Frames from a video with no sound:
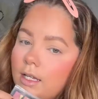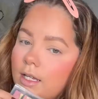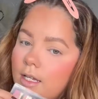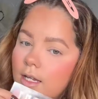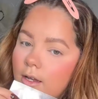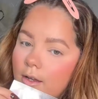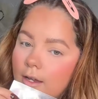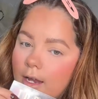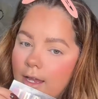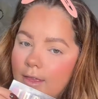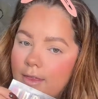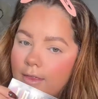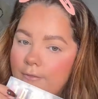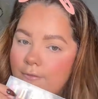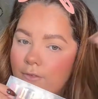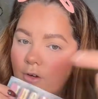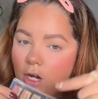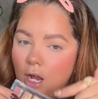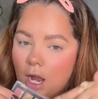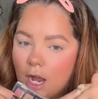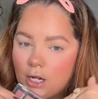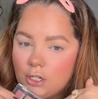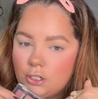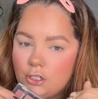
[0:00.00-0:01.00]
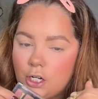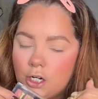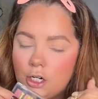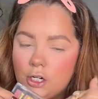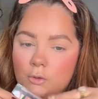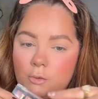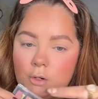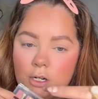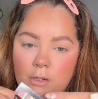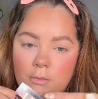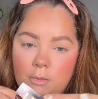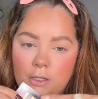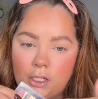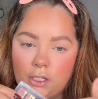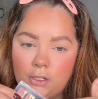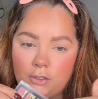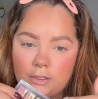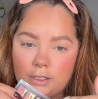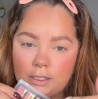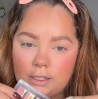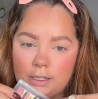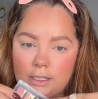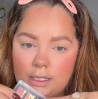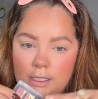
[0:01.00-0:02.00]
Okay, then for eyeshadow, we're gonna be
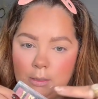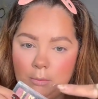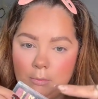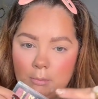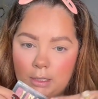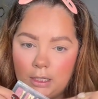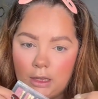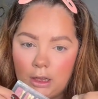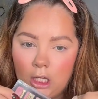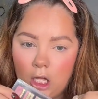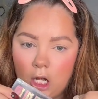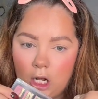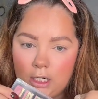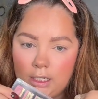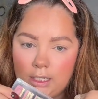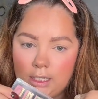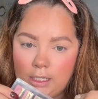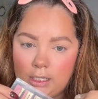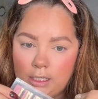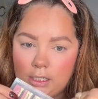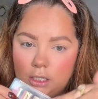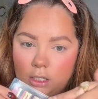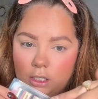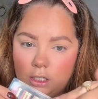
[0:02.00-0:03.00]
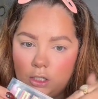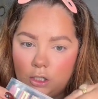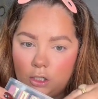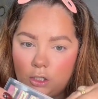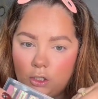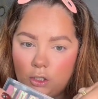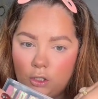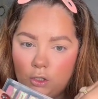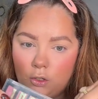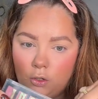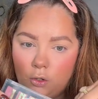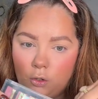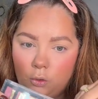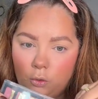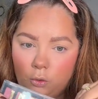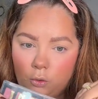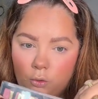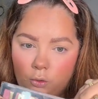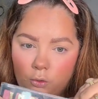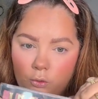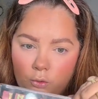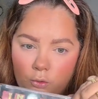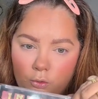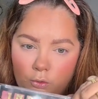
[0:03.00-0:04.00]
using the Milani
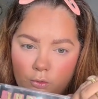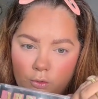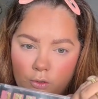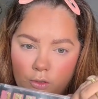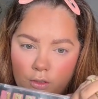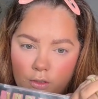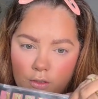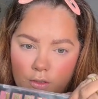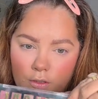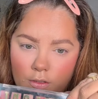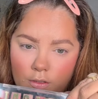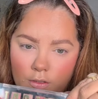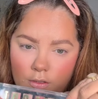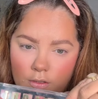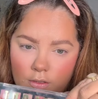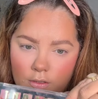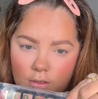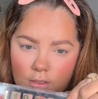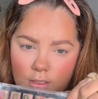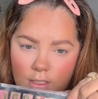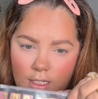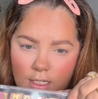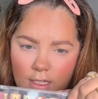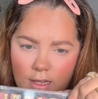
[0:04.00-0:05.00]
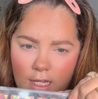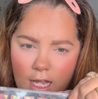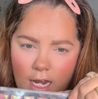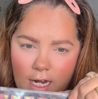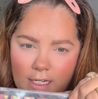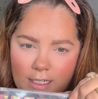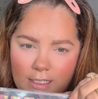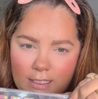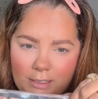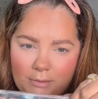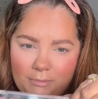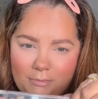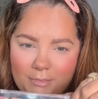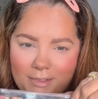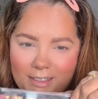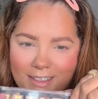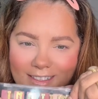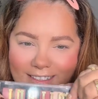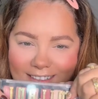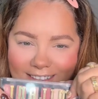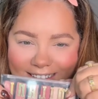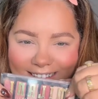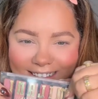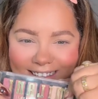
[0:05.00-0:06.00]
Gold
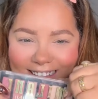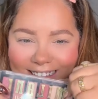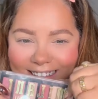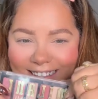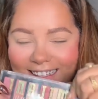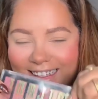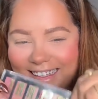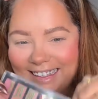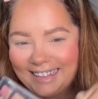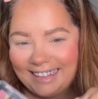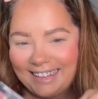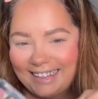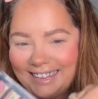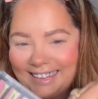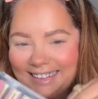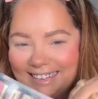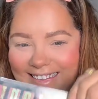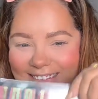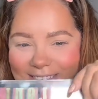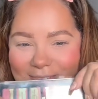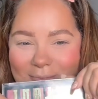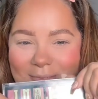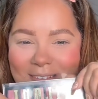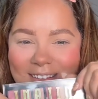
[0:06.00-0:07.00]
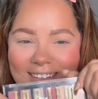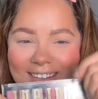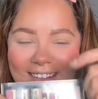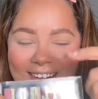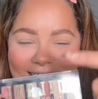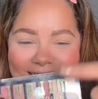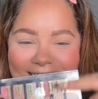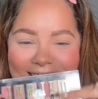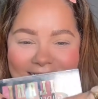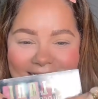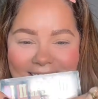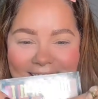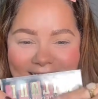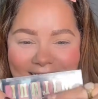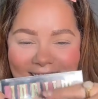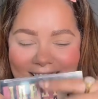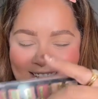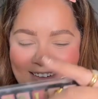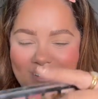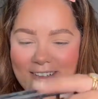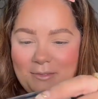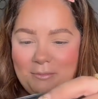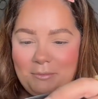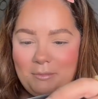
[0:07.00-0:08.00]
Glided Milani
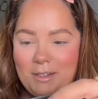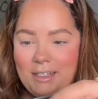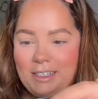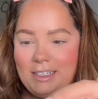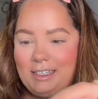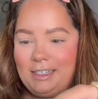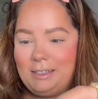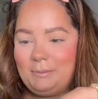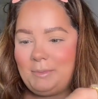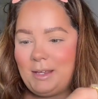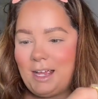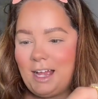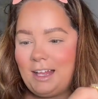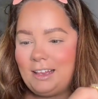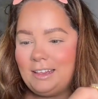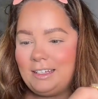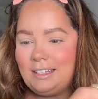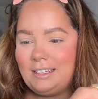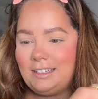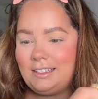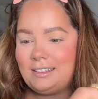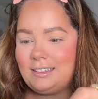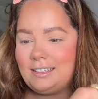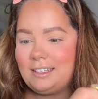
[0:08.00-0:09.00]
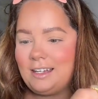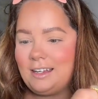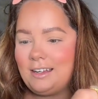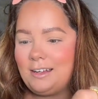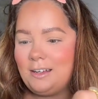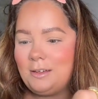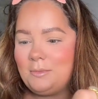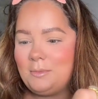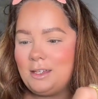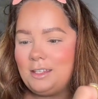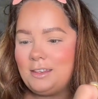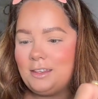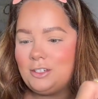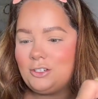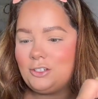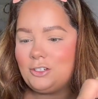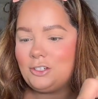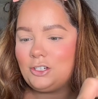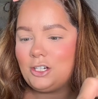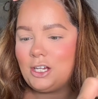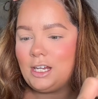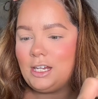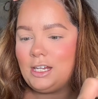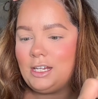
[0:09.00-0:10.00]
Glided Mini palette in the
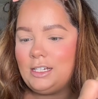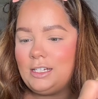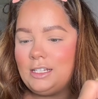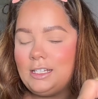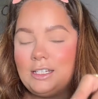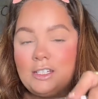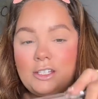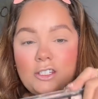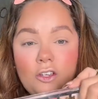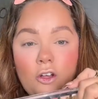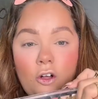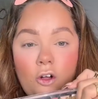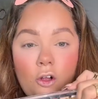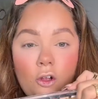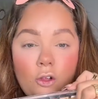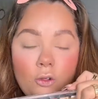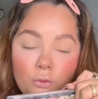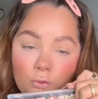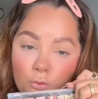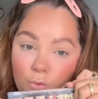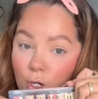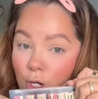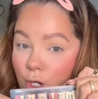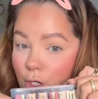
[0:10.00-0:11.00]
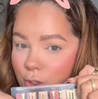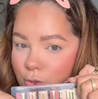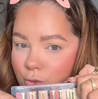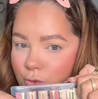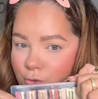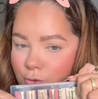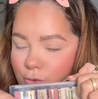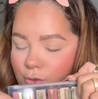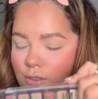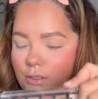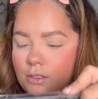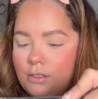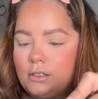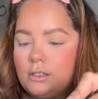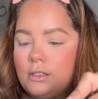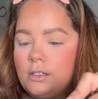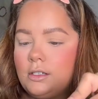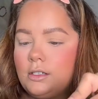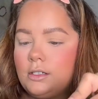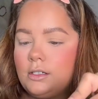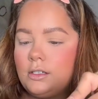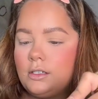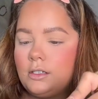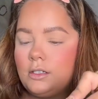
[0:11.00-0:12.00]
shade It's All Rose.
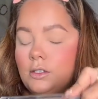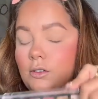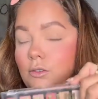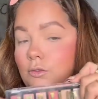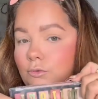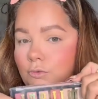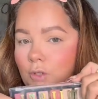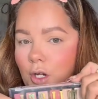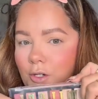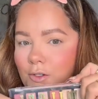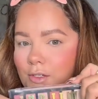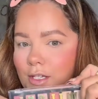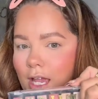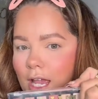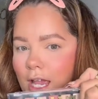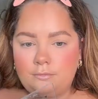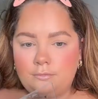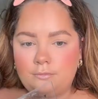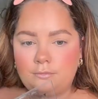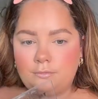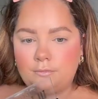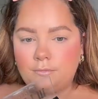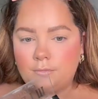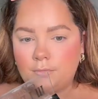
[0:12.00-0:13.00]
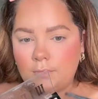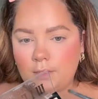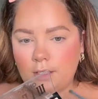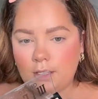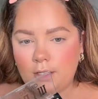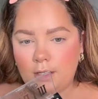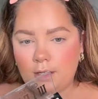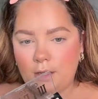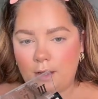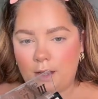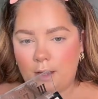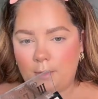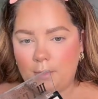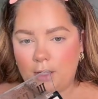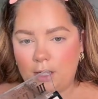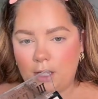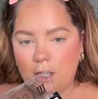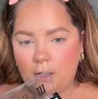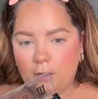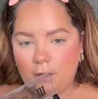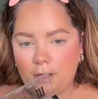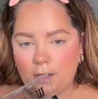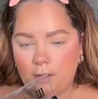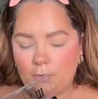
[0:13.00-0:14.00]
And I'm gonna
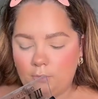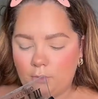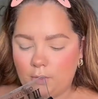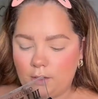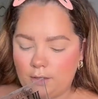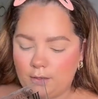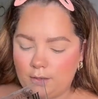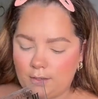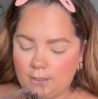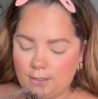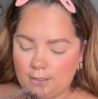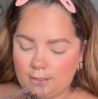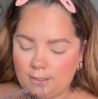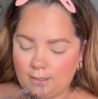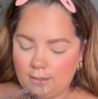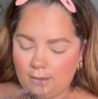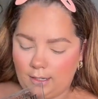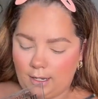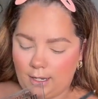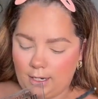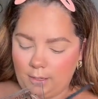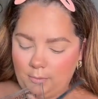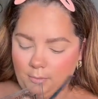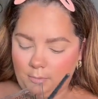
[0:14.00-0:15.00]
go in with this light